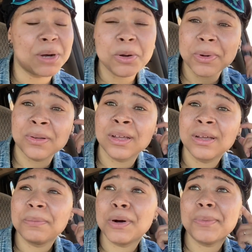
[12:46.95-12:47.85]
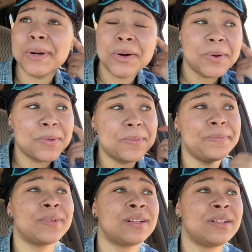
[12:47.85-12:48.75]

Mobile home.